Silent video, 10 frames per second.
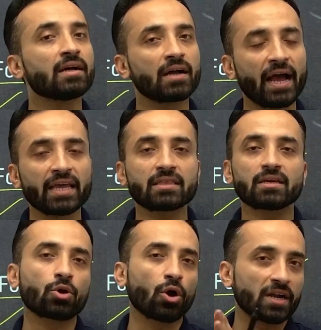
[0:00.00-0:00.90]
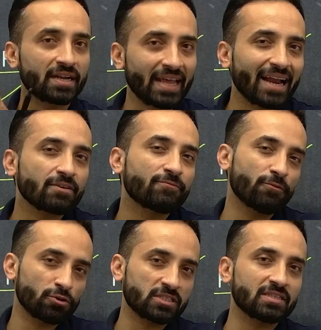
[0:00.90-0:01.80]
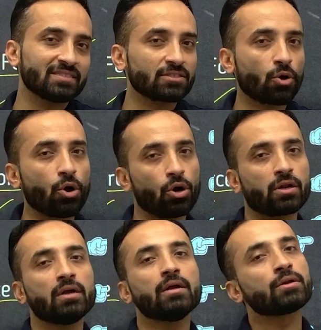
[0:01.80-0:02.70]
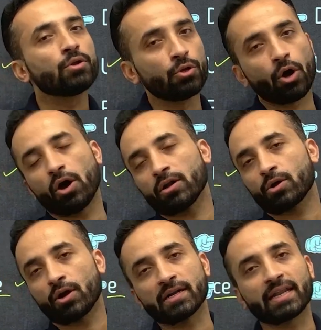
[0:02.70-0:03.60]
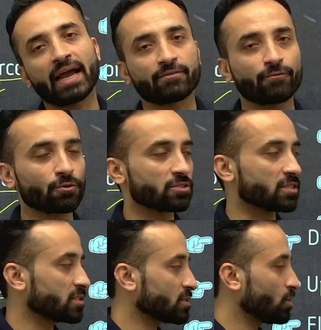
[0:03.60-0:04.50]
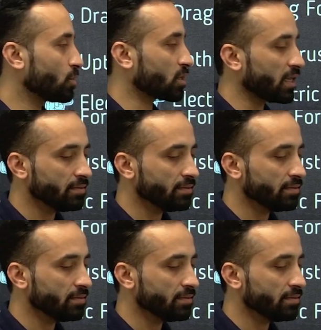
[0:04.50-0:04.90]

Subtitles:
either contact forces or non-contact forces, okay.